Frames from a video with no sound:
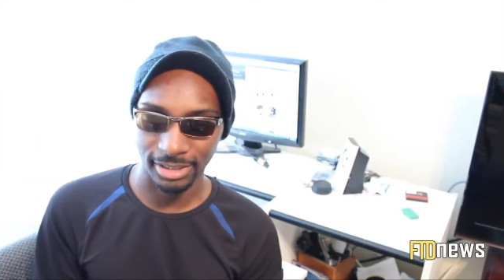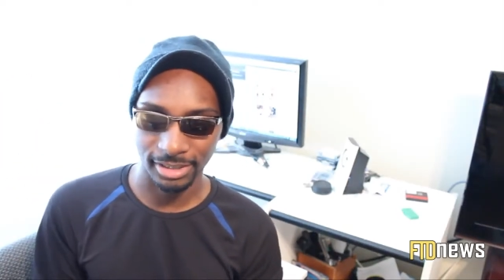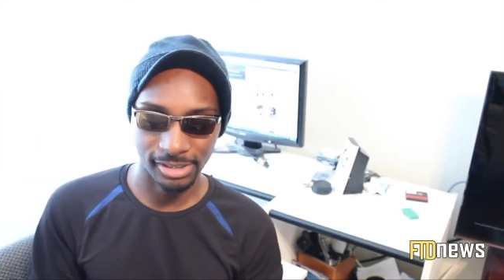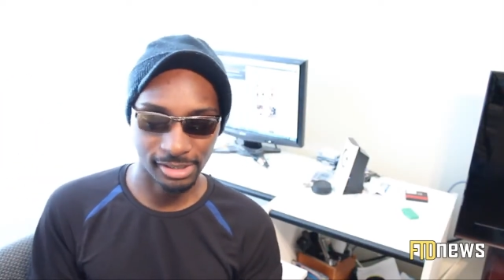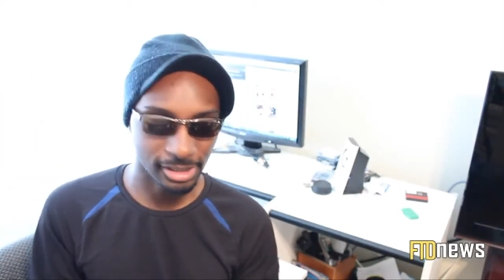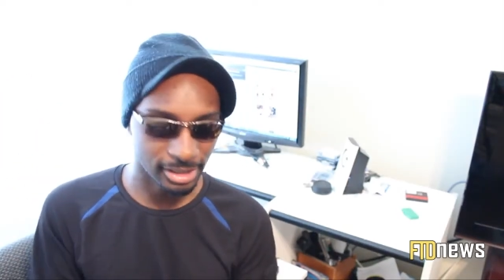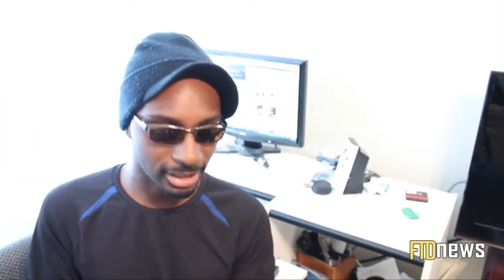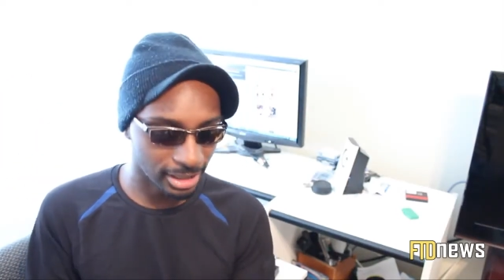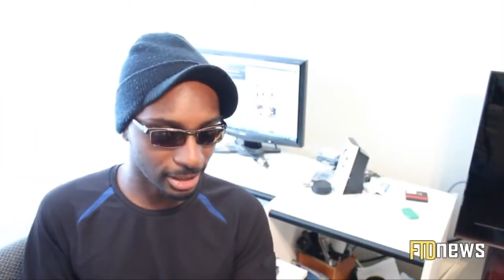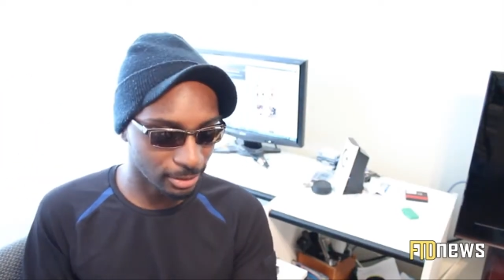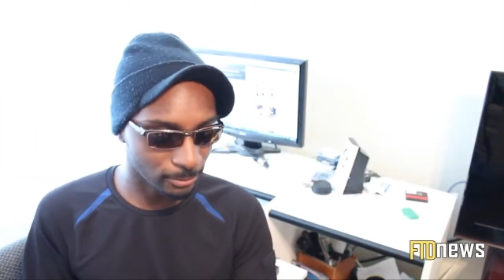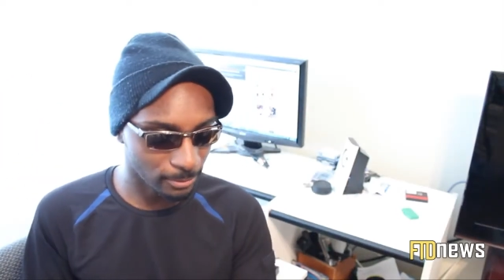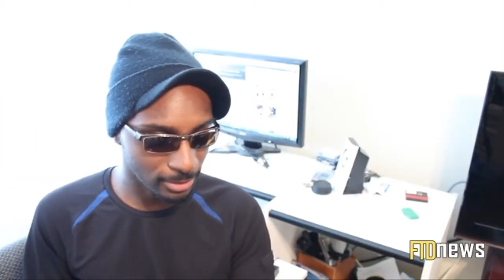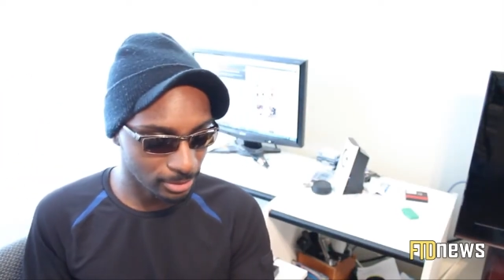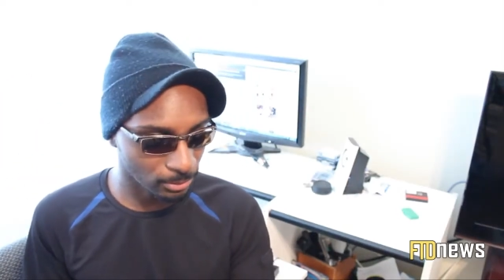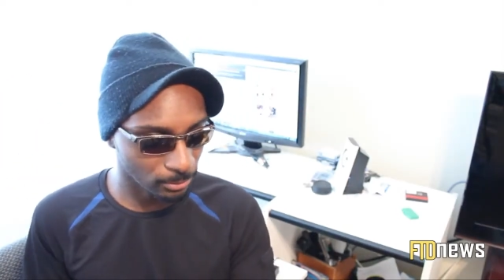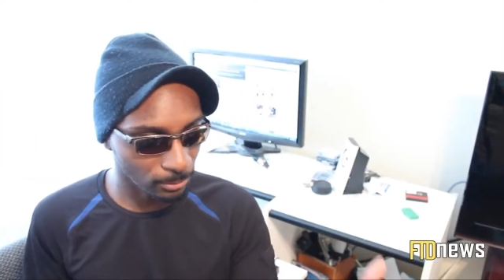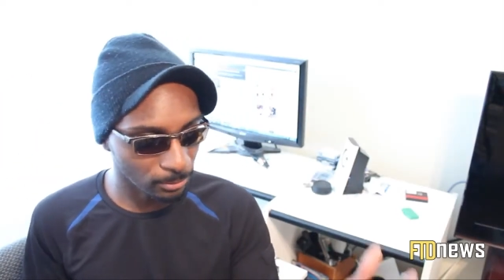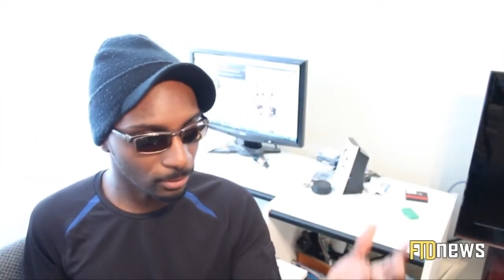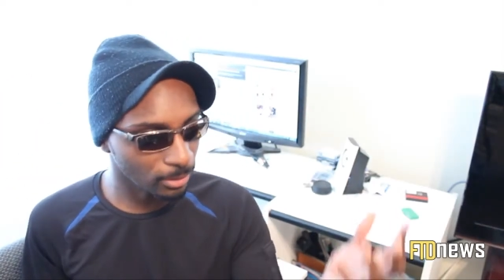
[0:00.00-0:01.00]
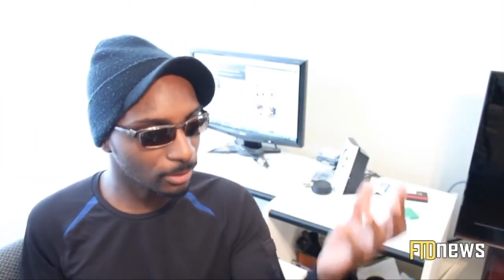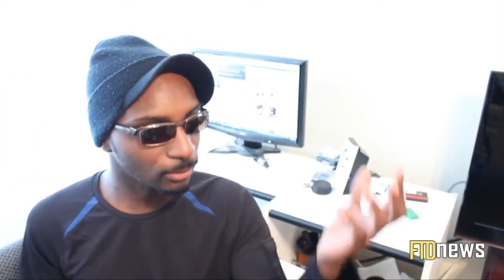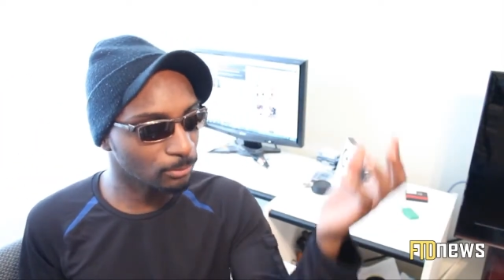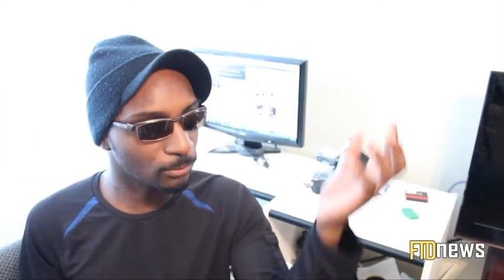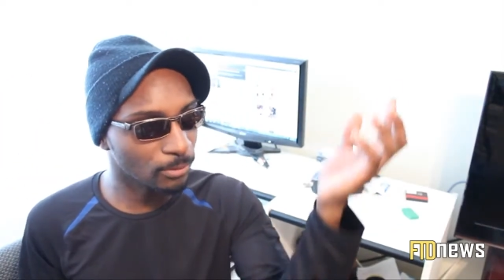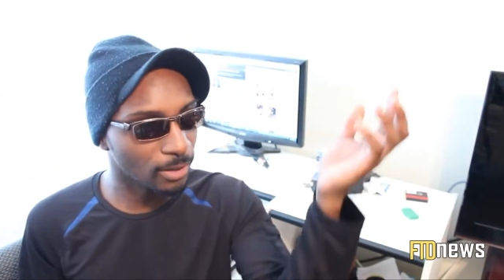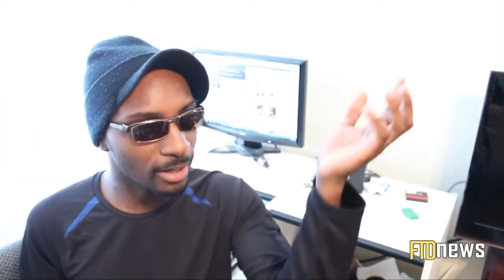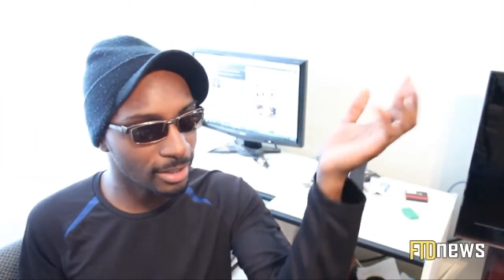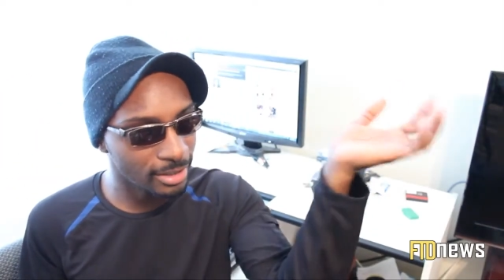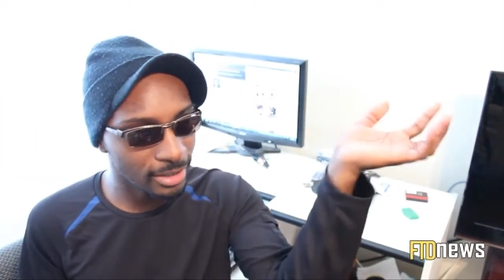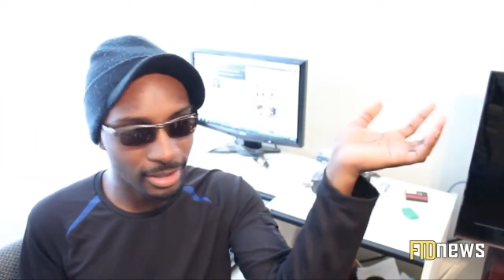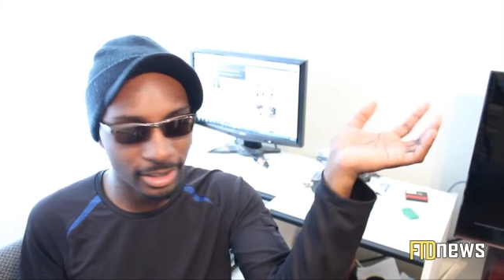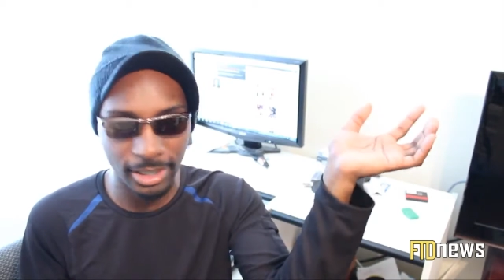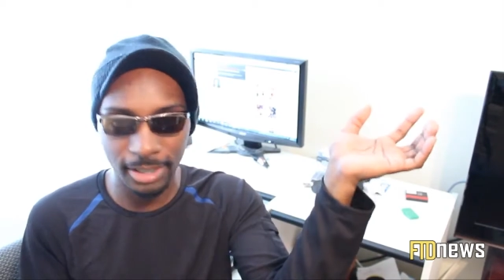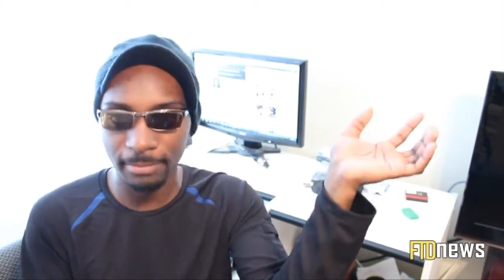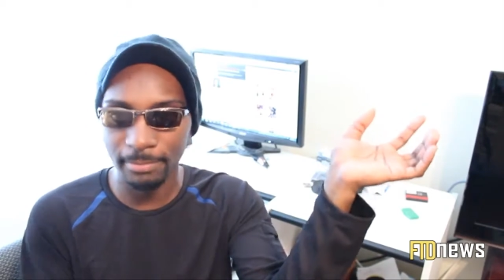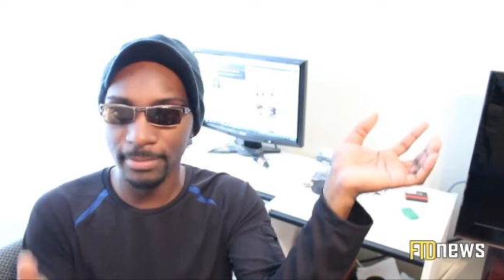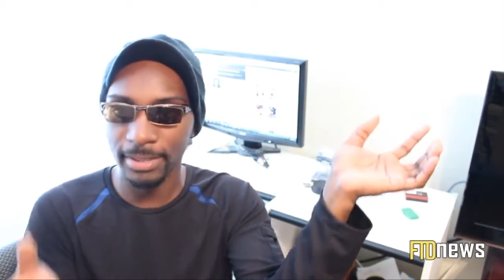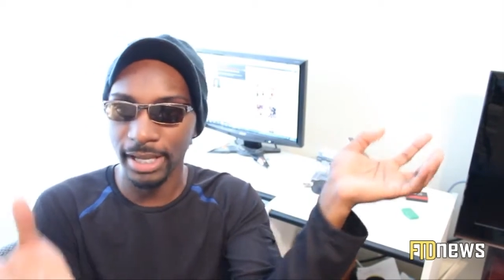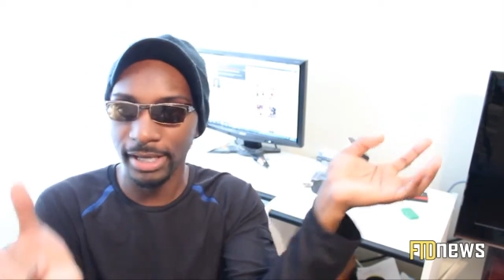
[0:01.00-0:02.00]
You see, like, when you hold one of
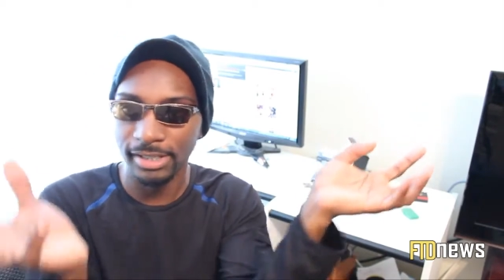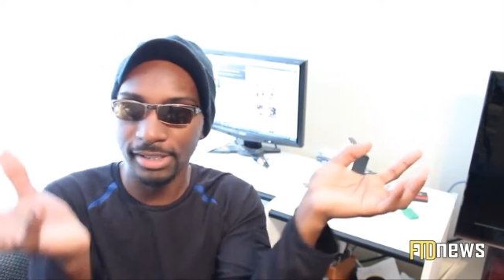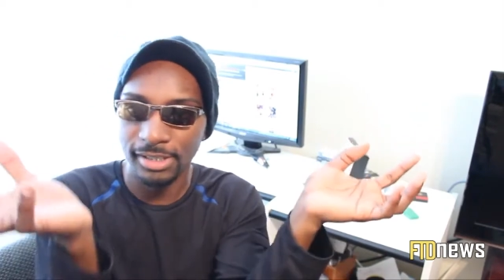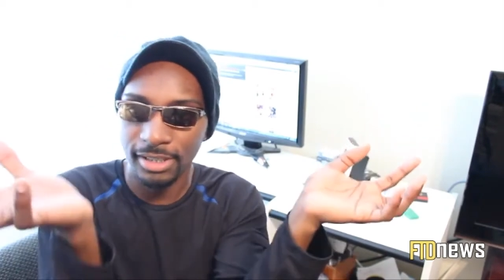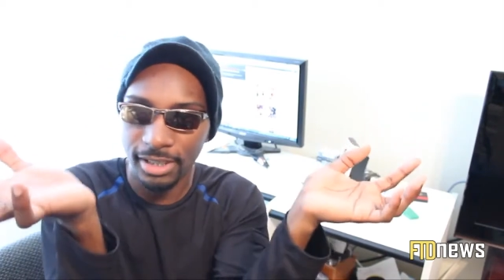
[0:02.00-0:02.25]
them next